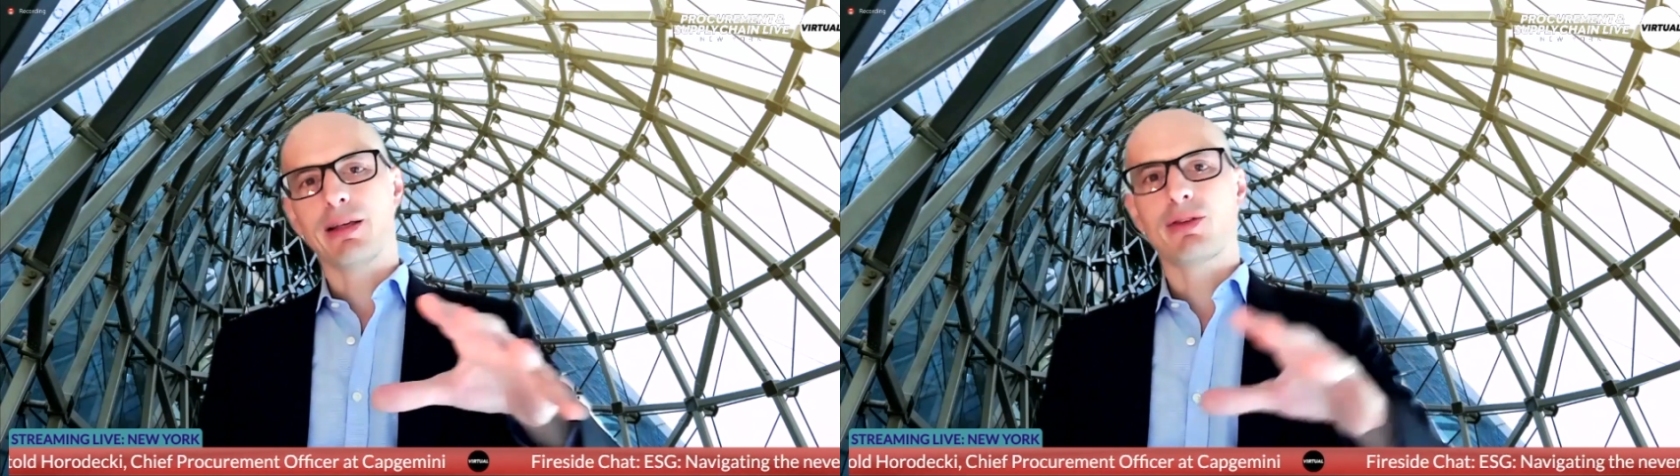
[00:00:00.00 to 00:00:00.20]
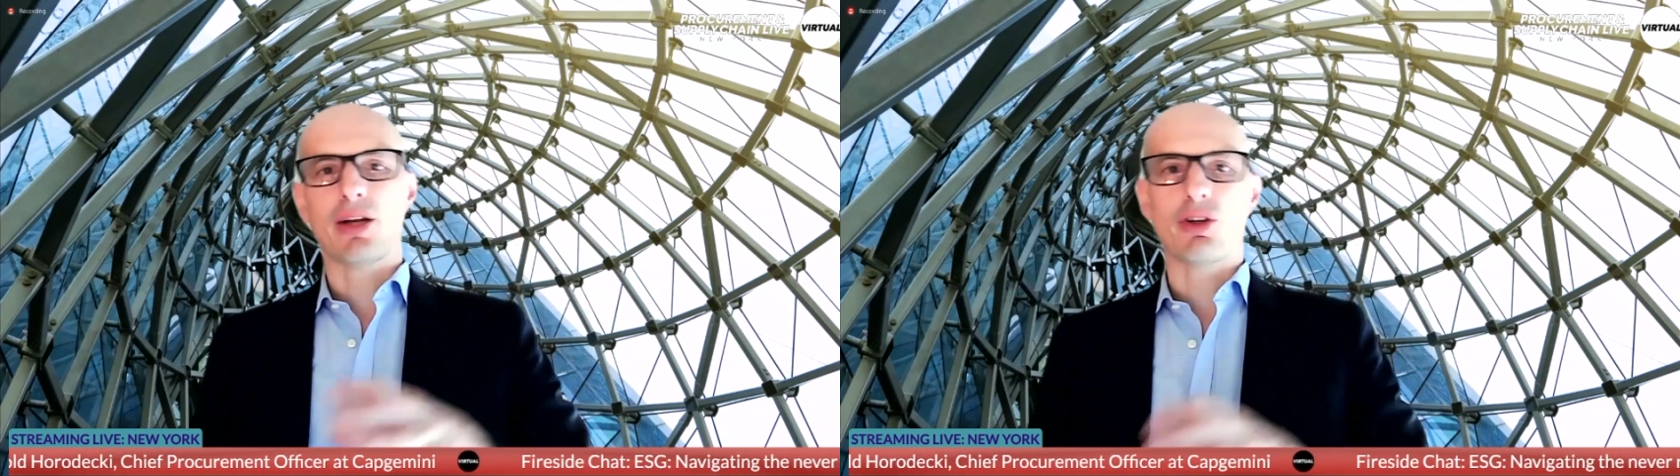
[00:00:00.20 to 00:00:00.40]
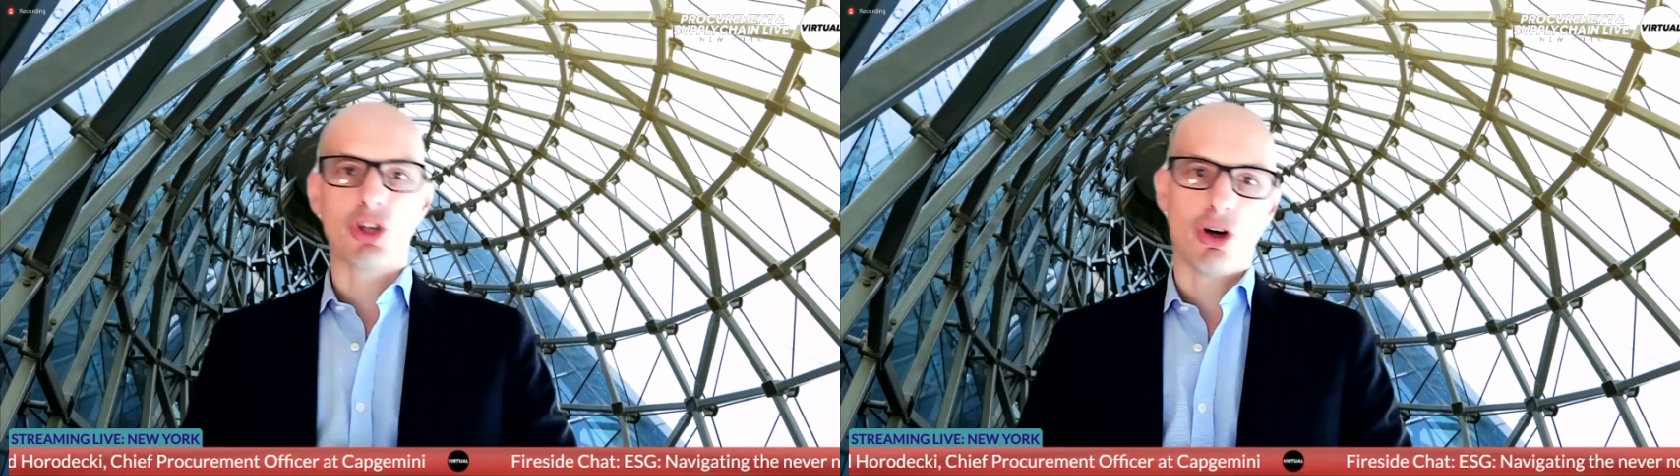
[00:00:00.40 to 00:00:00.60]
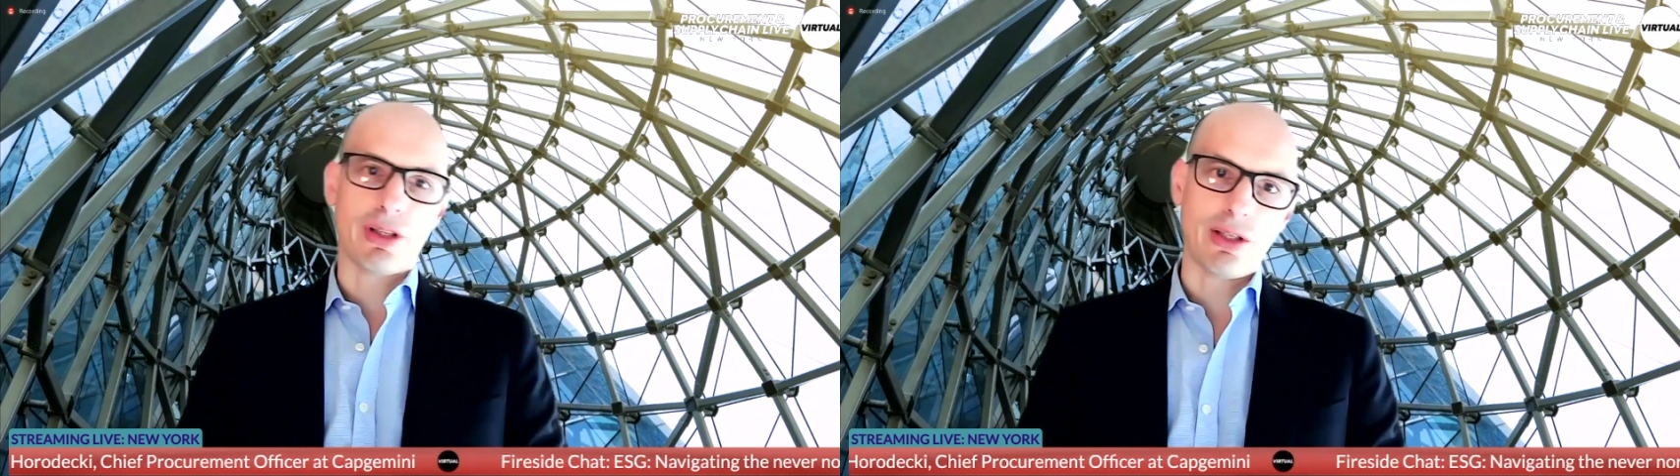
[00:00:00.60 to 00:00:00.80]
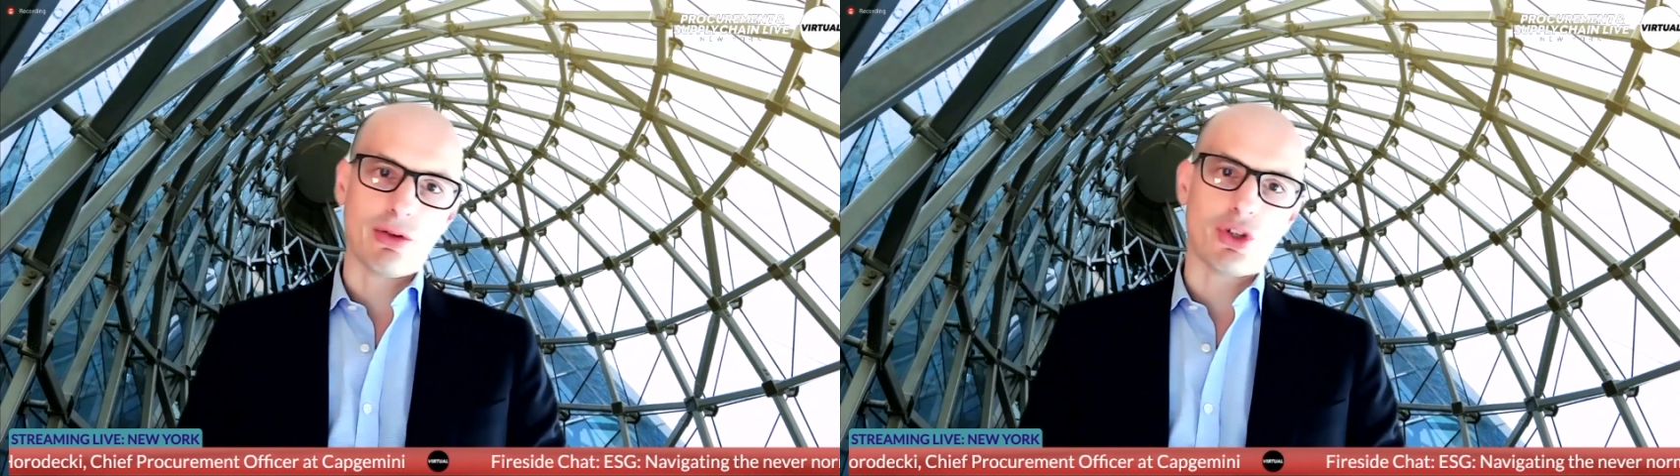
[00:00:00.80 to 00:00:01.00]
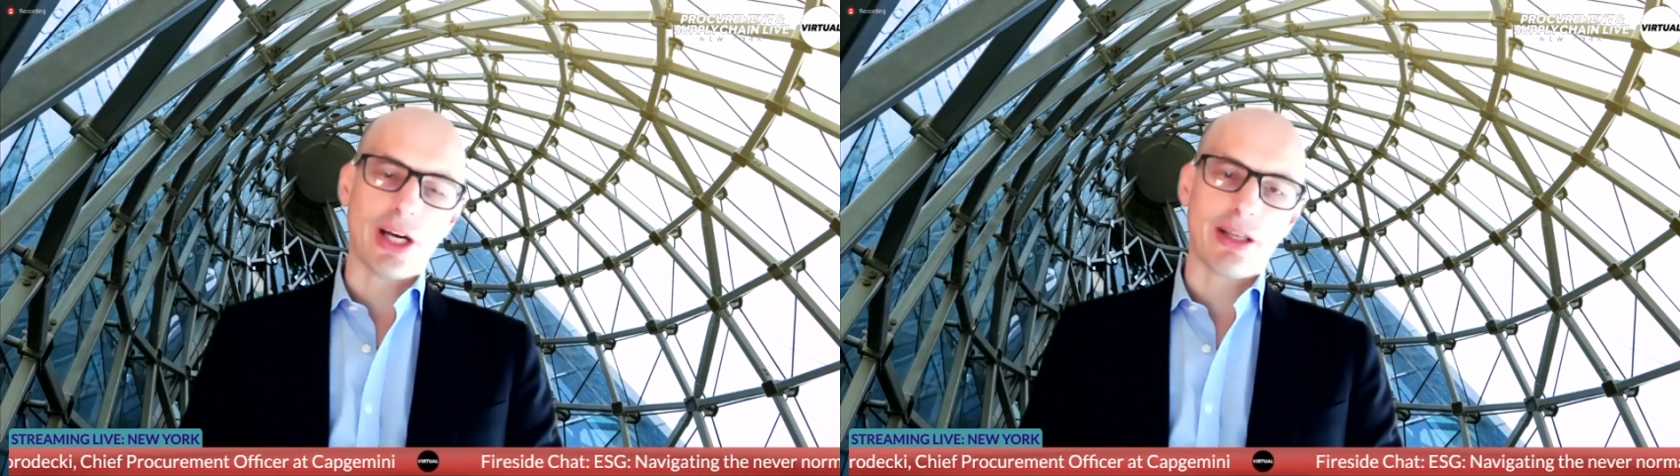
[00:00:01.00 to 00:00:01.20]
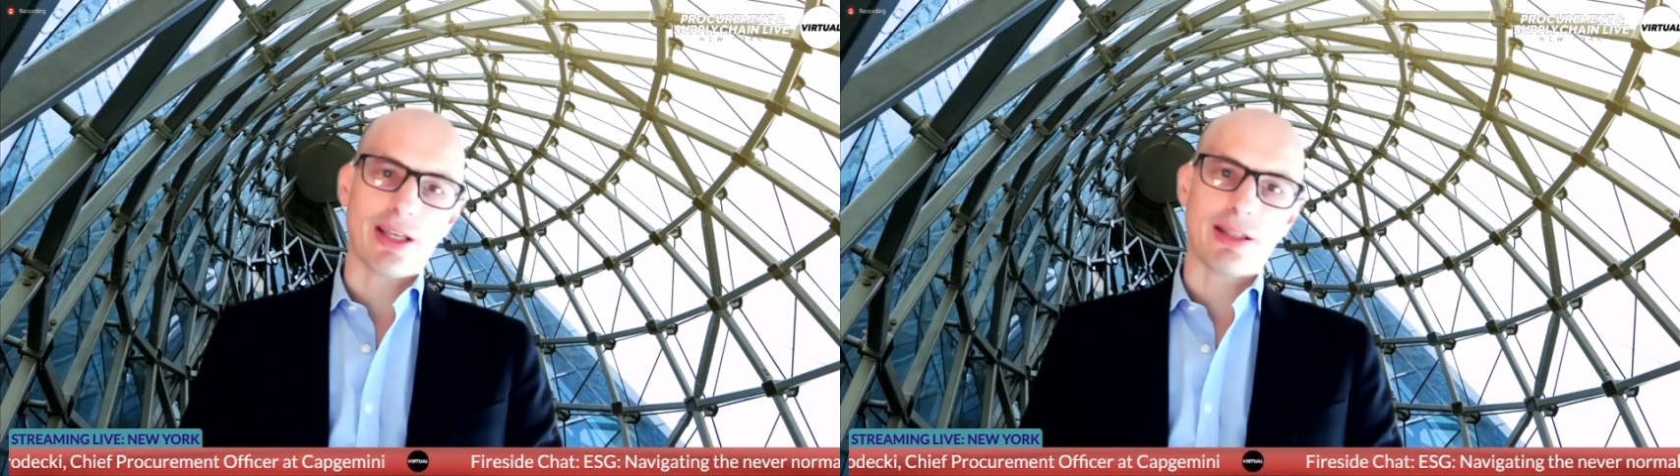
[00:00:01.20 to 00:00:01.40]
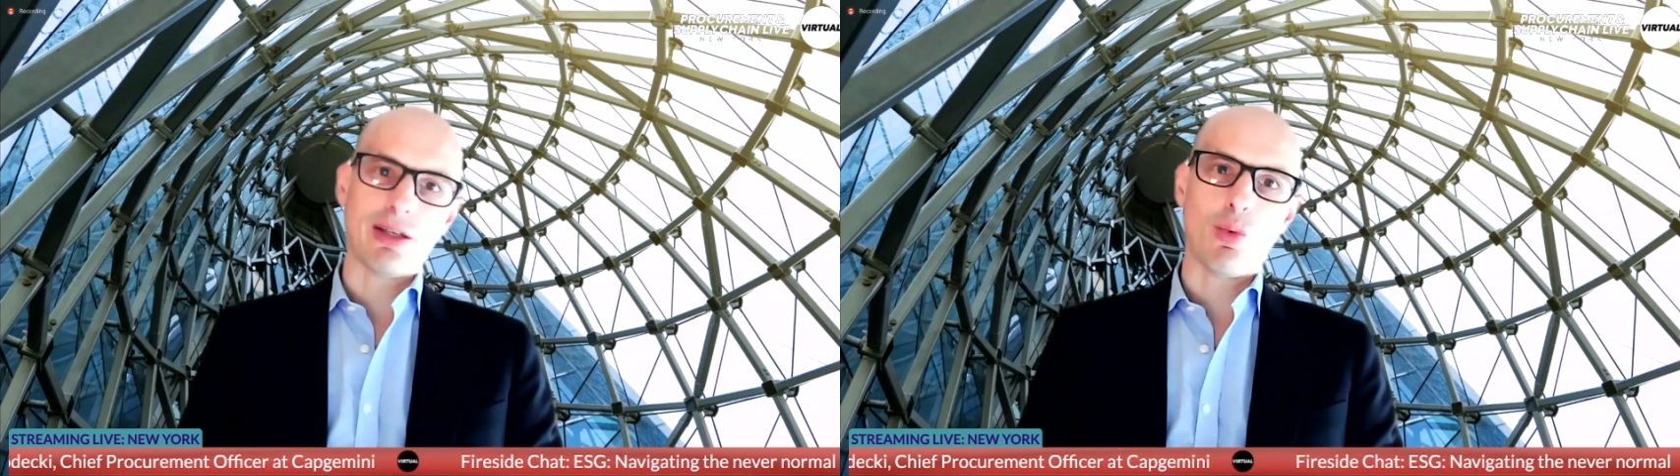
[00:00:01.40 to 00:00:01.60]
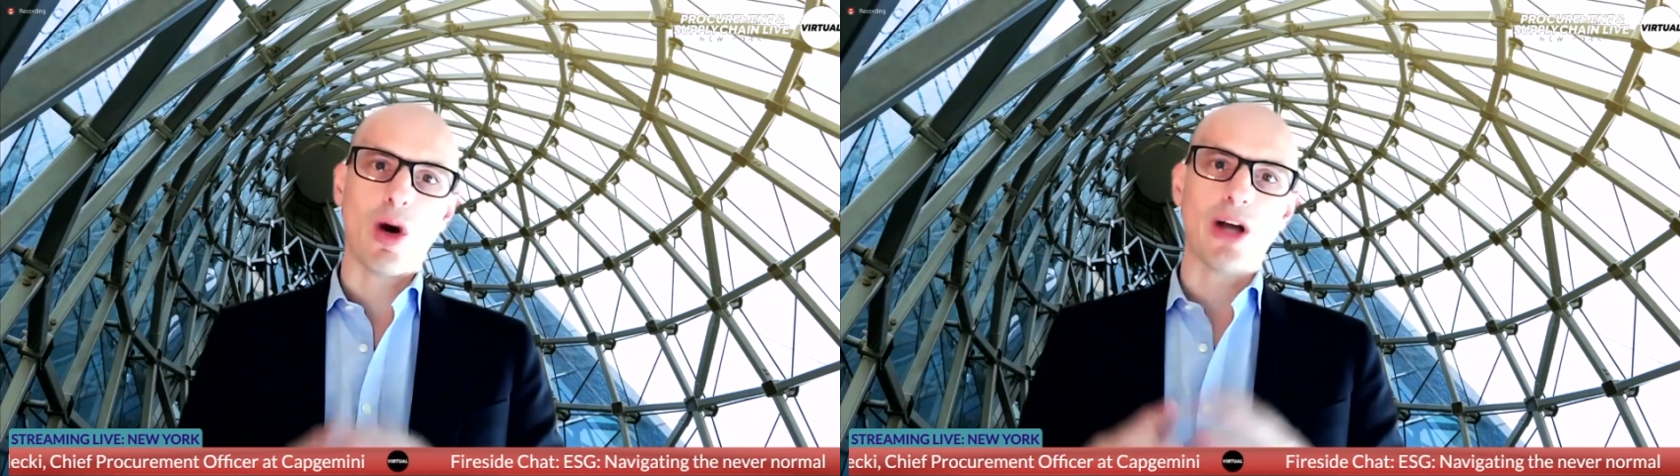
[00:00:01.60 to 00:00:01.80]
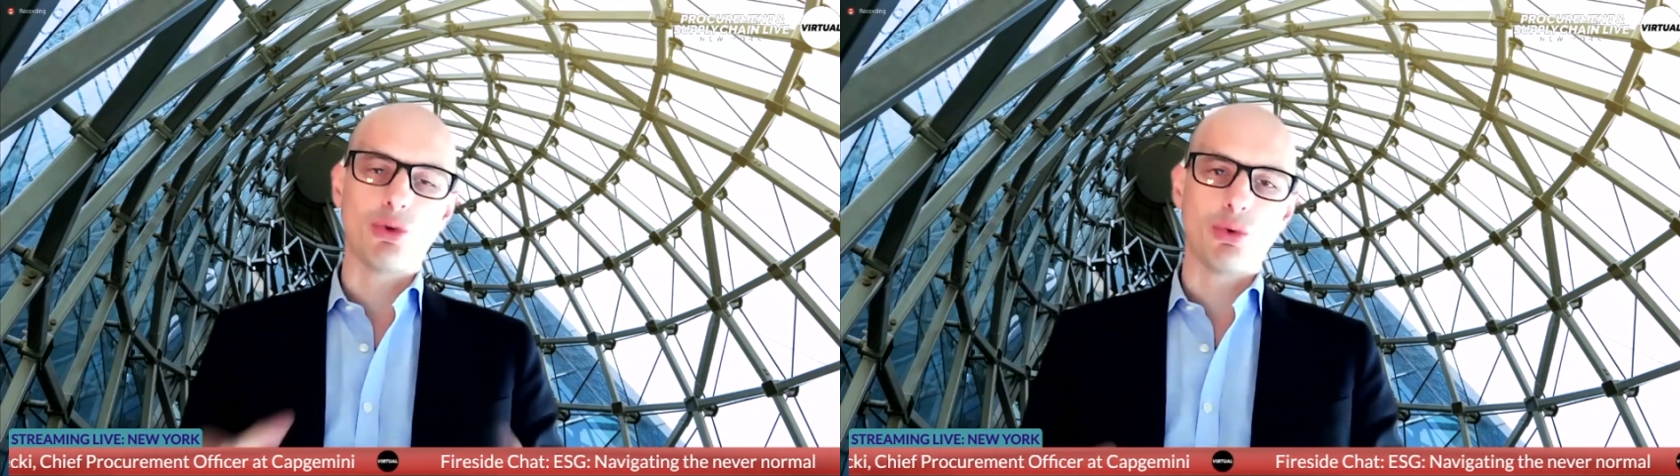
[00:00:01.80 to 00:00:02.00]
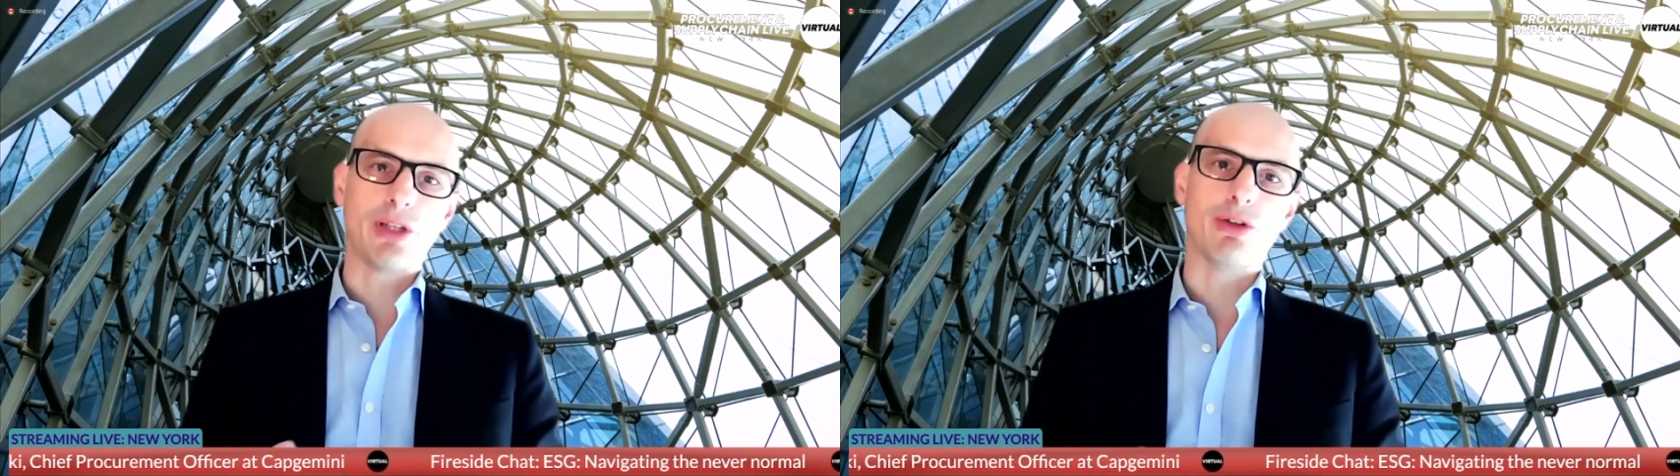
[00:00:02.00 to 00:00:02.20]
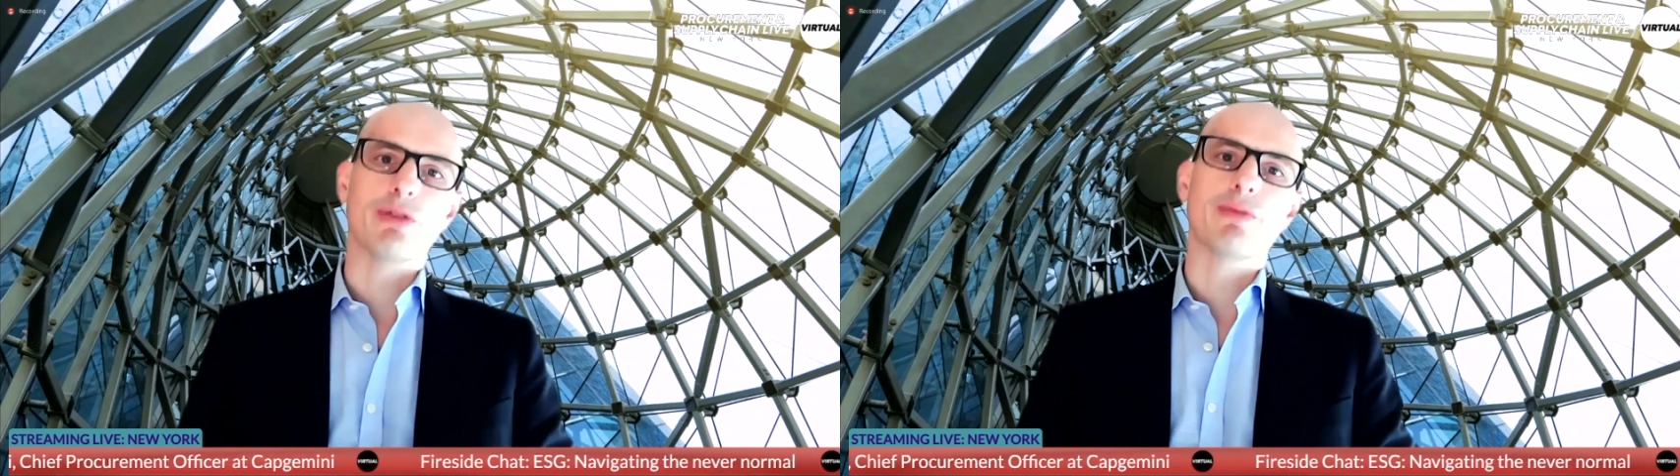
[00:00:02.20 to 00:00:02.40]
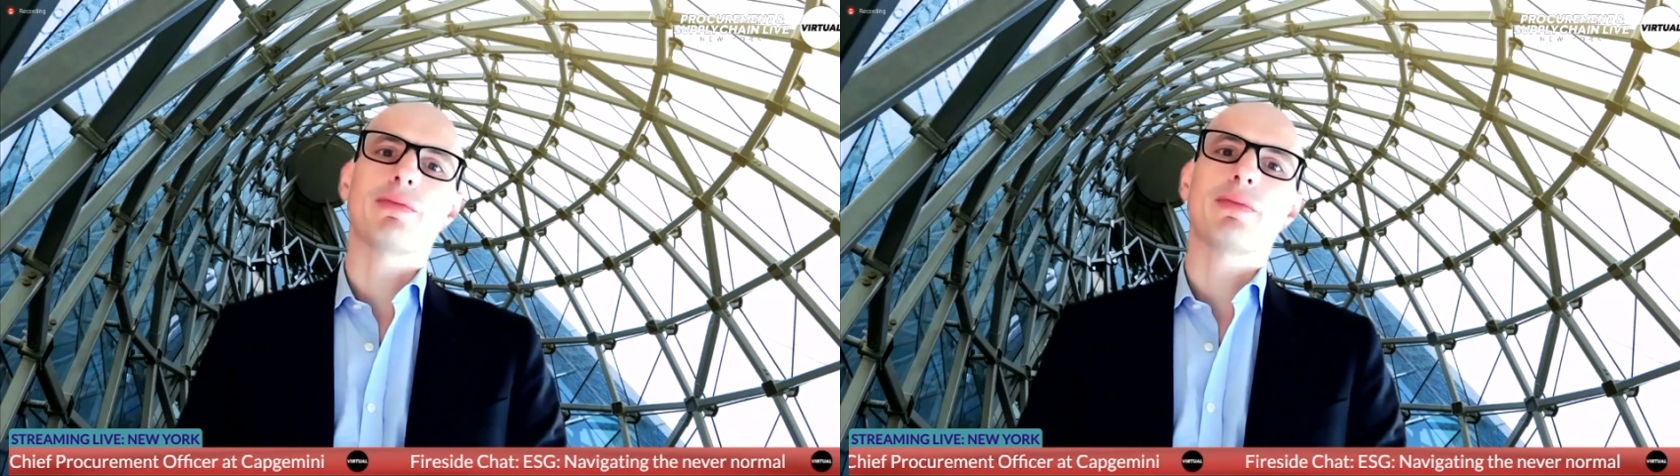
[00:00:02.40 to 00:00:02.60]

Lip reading: tension in the China Sea, what do we do?